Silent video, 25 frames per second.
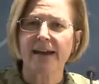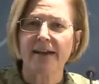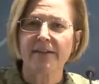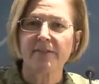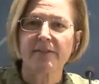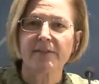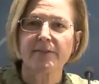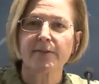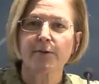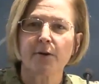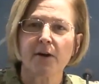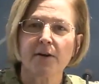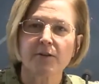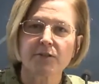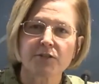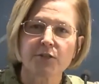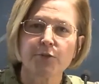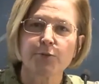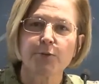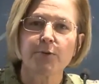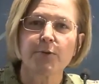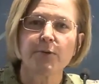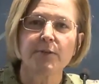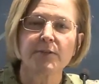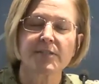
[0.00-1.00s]
I think there are
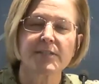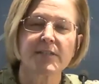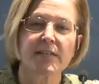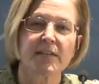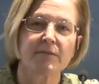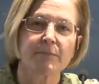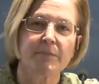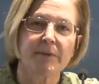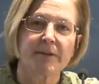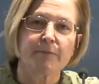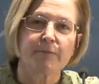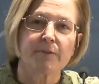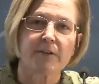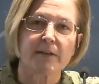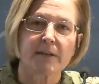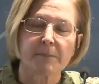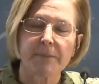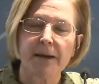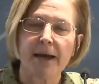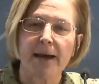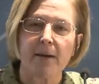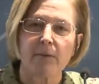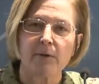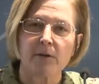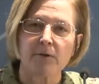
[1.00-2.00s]
tools that have been really
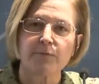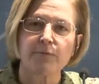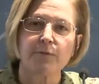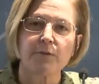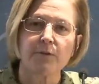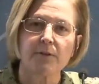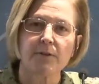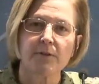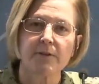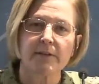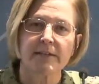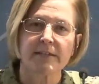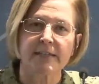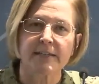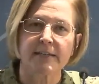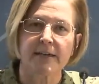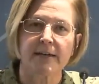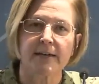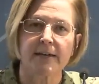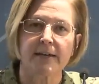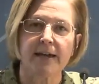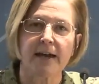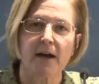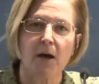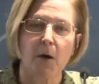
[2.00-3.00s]
powerful in
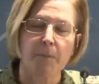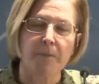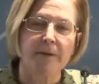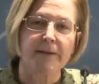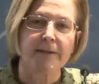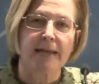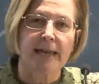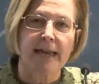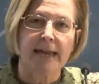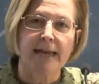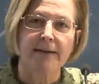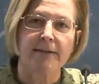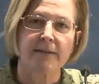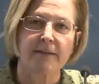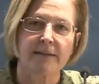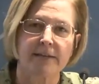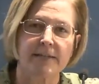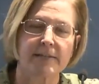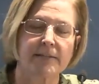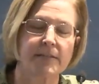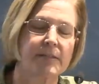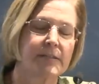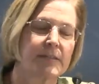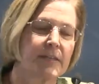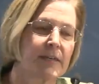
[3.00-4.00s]
uh, helping the
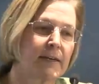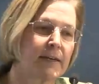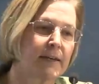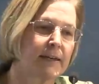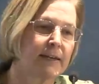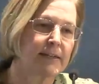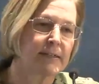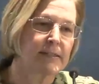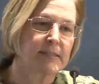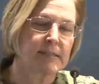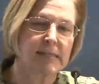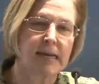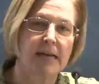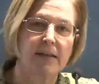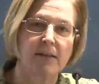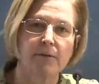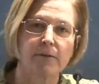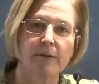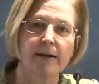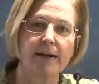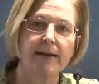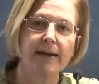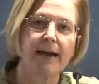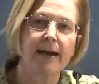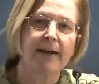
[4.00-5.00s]
analysts uh,
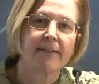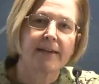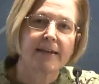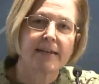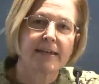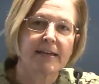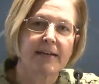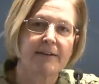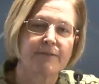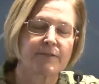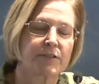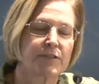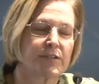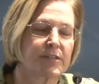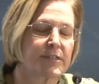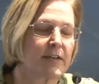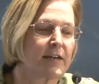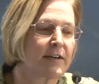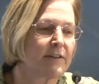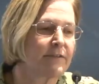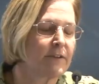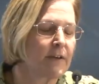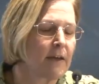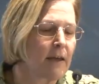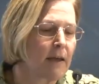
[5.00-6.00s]
accelerate how they get after
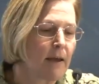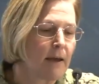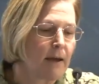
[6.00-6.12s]
stuff.